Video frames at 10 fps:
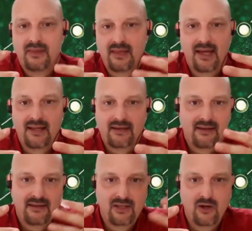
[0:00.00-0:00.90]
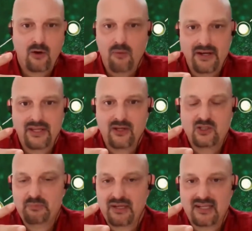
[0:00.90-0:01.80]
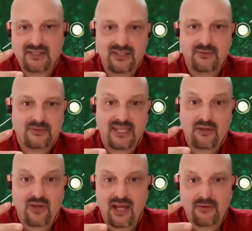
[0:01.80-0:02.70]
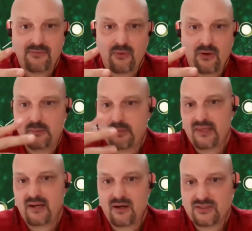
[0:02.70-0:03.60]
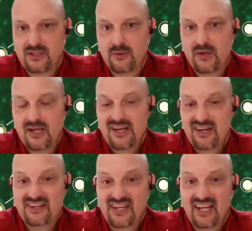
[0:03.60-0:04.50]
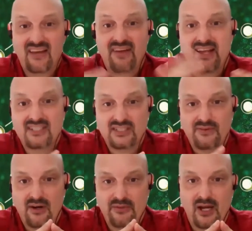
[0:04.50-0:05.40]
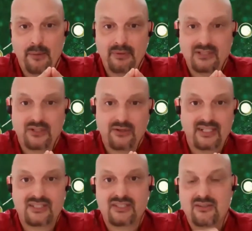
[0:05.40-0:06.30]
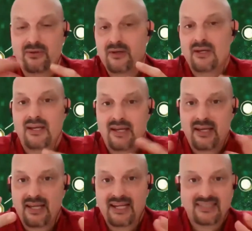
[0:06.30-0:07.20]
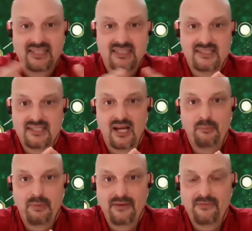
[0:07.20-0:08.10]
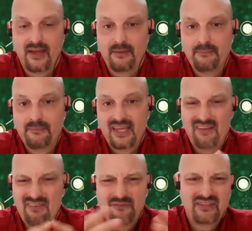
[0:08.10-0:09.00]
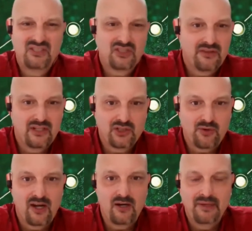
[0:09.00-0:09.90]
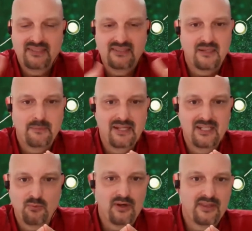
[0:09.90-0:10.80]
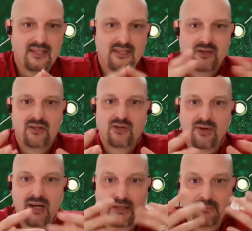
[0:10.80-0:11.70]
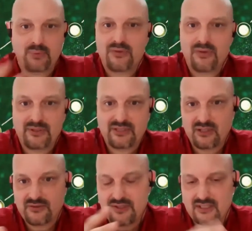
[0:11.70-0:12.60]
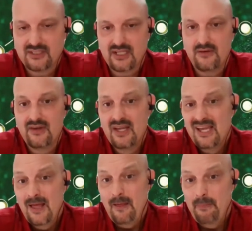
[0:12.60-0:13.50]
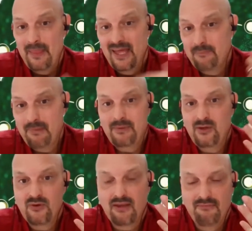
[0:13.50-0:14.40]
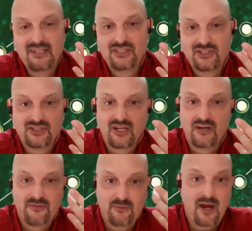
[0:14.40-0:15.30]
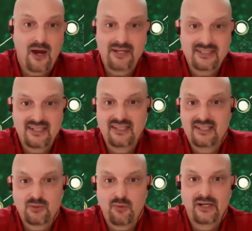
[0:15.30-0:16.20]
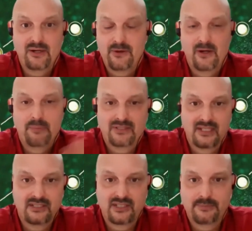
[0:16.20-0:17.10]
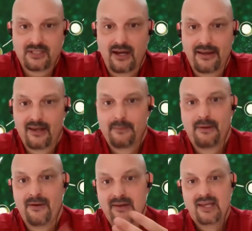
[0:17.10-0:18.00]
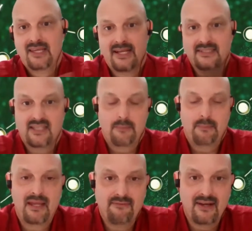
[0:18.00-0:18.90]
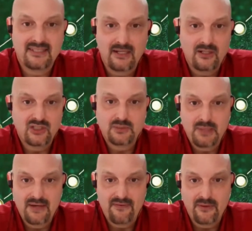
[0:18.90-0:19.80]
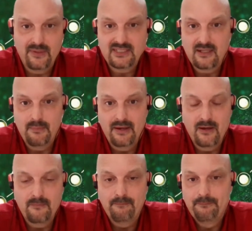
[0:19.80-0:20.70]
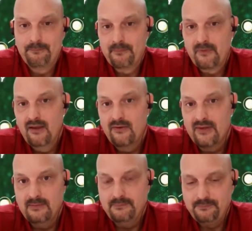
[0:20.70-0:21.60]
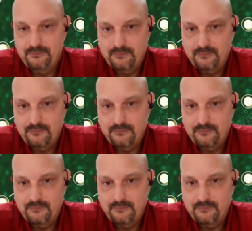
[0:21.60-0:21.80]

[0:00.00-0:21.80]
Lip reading: that you don't want to use because you say you can't afford it, but then also not take advantage of all the opportunities to get assistance and help pay for that. Even if it's just on the trial basis, I mean, it's worth it to do the trial and prove the results for yourself. And then maybe you convince yourself, wow, I see the 20 or 30% Jim's talking about. Yes, let me invest and I'll just pay for the rest on my own. Okay.